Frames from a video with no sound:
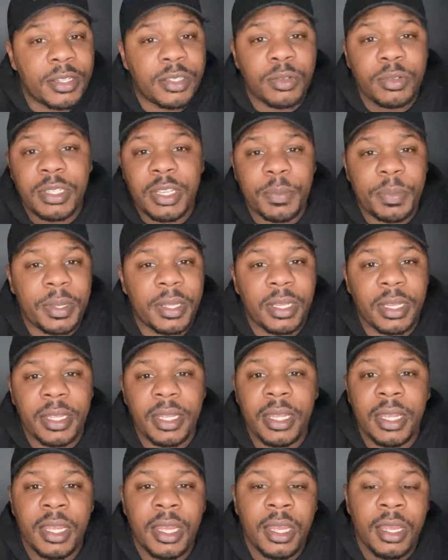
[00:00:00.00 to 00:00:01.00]
So
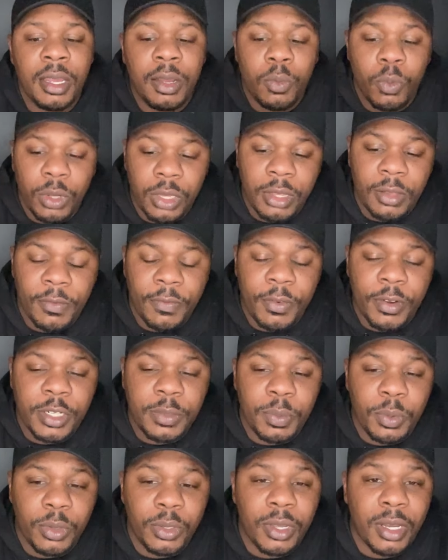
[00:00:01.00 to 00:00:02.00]
typically with the French
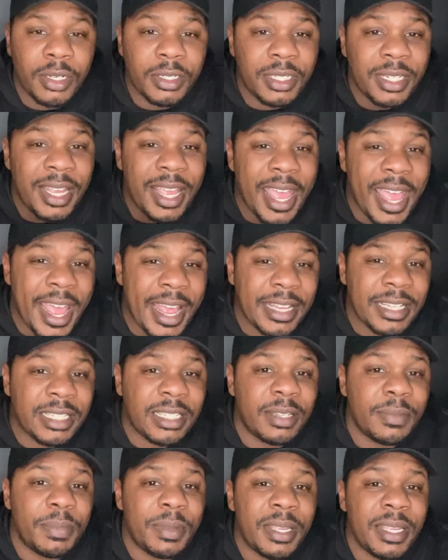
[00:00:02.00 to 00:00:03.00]
Bulldog, she has
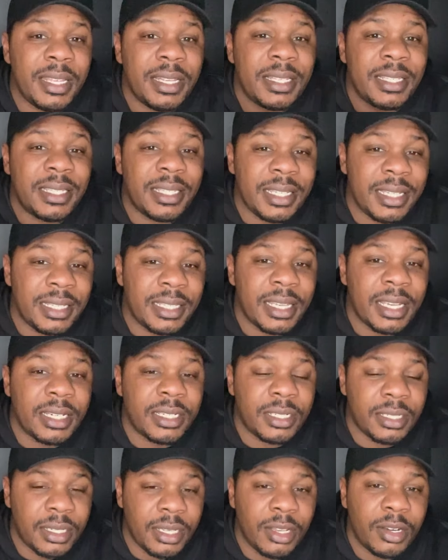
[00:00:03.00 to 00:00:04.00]
to be
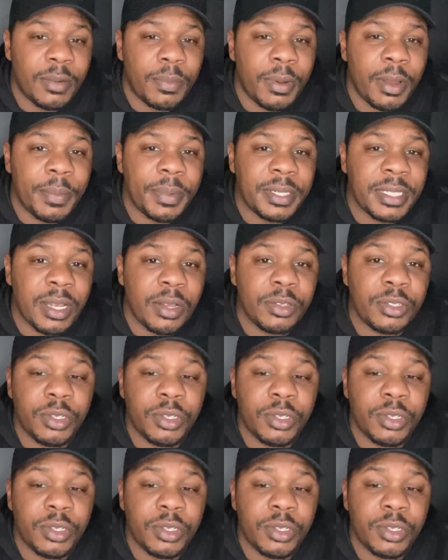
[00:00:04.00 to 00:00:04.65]
C-section to get her puppies out.